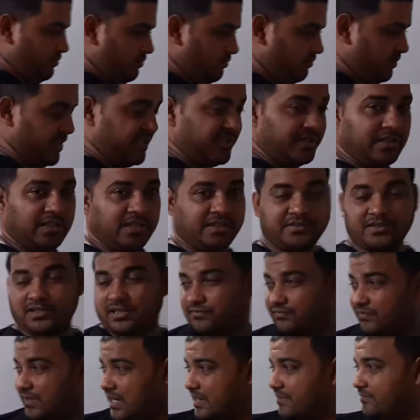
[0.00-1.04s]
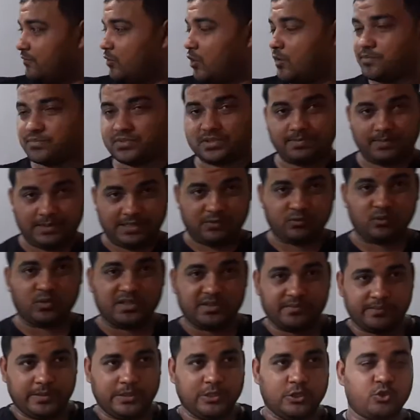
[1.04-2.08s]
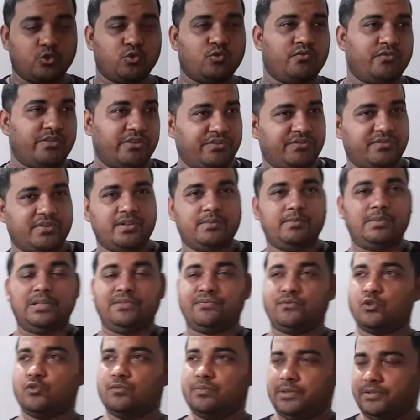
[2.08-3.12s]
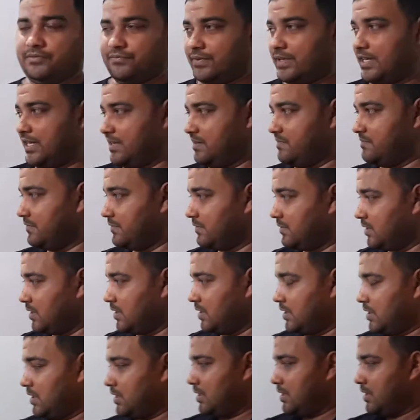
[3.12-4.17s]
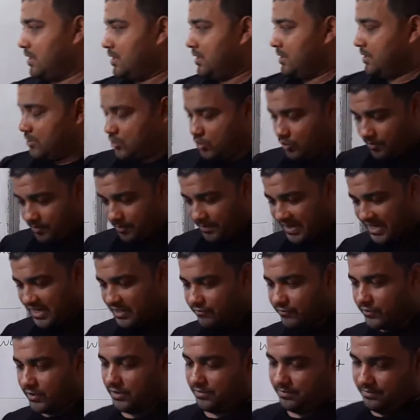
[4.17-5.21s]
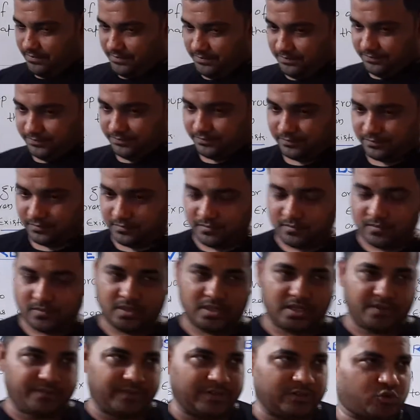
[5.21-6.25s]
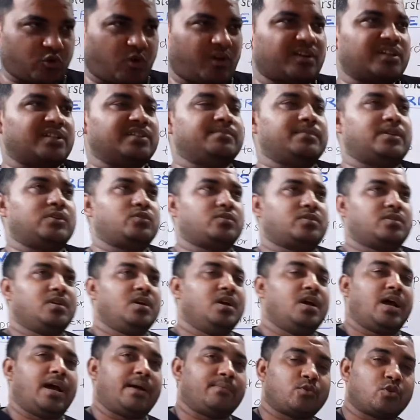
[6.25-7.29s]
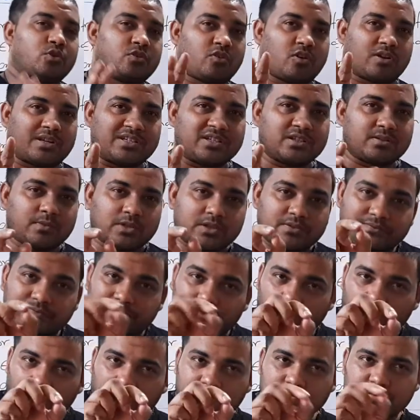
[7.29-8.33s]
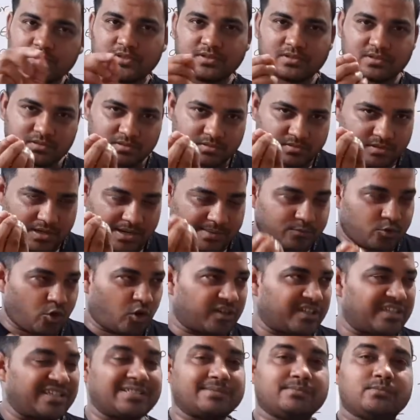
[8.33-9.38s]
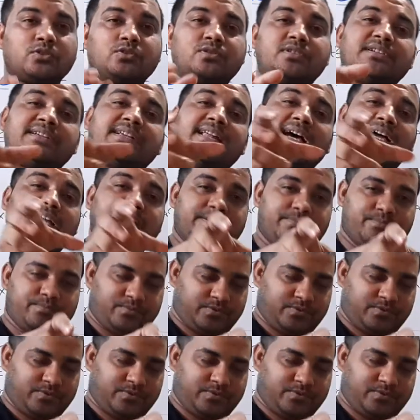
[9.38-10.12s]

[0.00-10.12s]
Basically there are 5 forms: V1, V2, V3, V4, V5. So main verb, if I talk about, I'm not talking about forms, I'm talking about types.